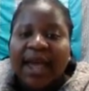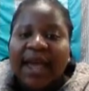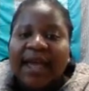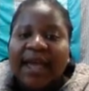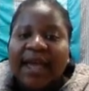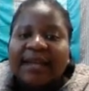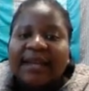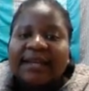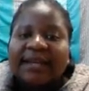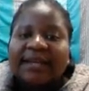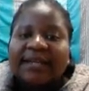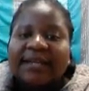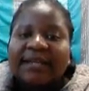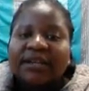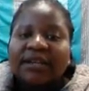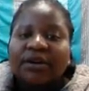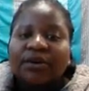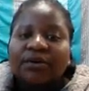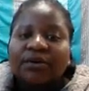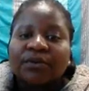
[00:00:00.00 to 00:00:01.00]
And
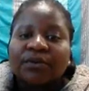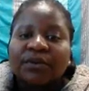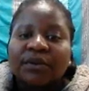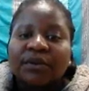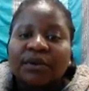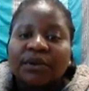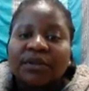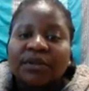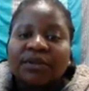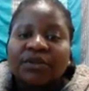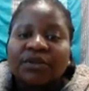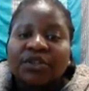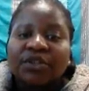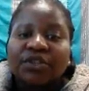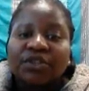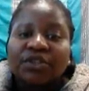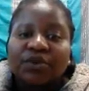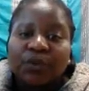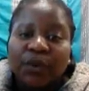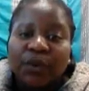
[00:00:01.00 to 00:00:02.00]

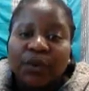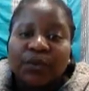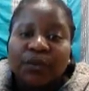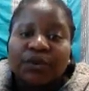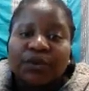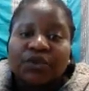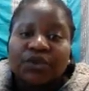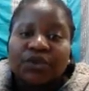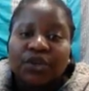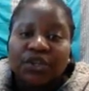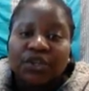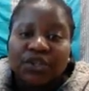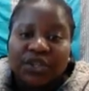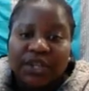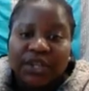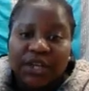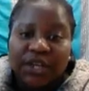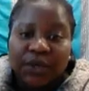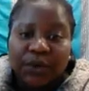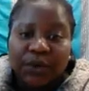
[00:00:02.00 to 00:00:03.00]
this is where we start to
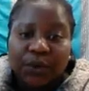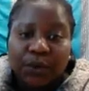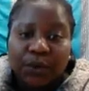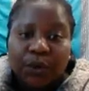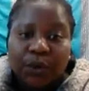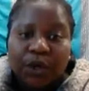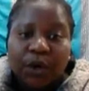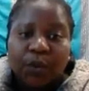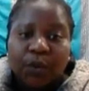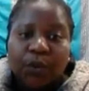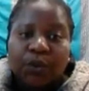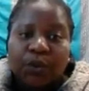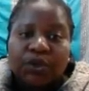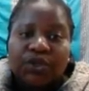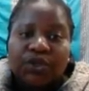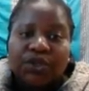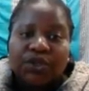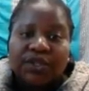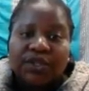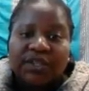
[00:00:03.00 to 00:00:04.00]
get cooler
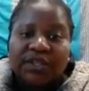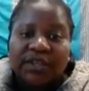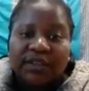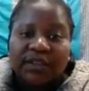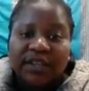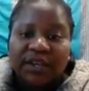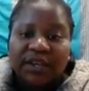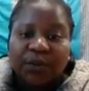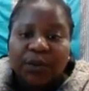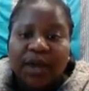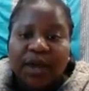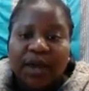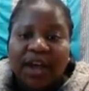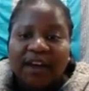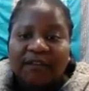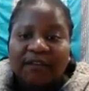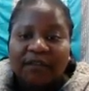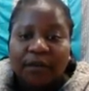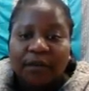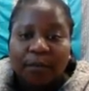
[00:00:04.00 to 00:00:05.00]
waters, and then we
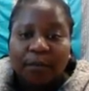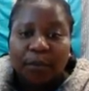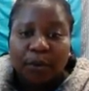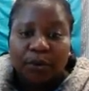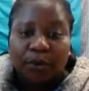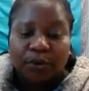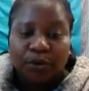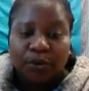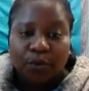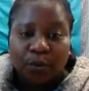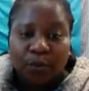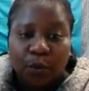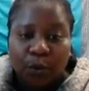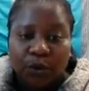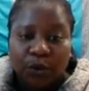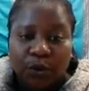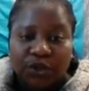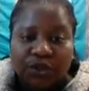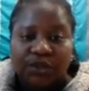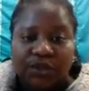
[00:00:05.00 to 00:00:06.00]
have the bottom
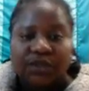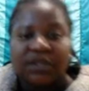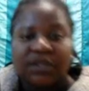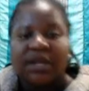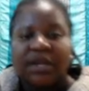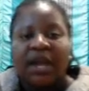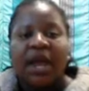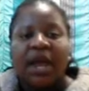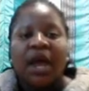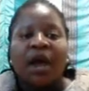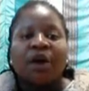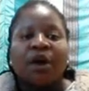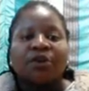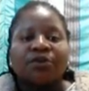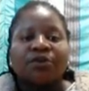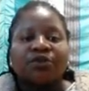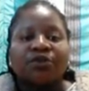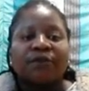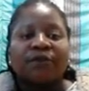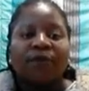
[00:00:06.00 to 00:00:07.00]
waters.
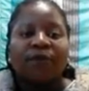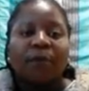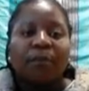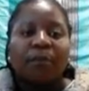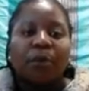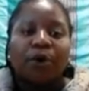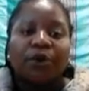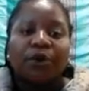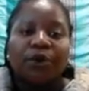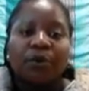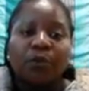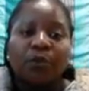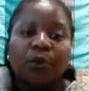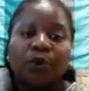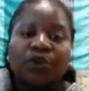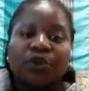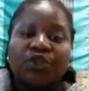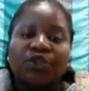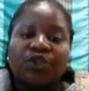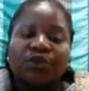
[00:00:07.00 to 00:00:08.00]
So for bottom
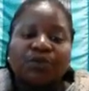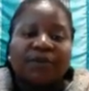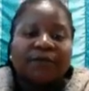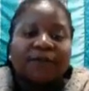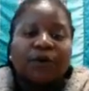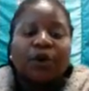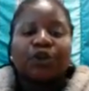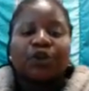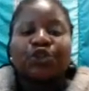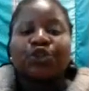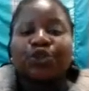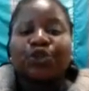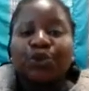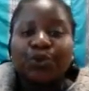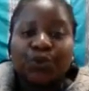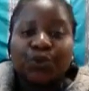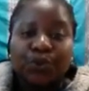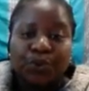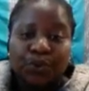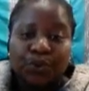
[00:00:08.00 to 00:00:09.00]
waters, we've got
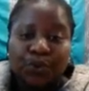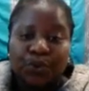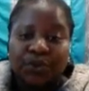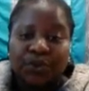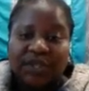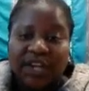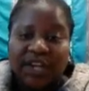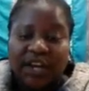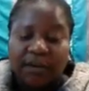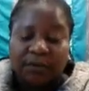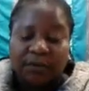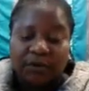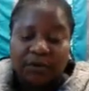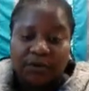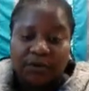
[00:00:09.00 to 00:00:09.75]
two types.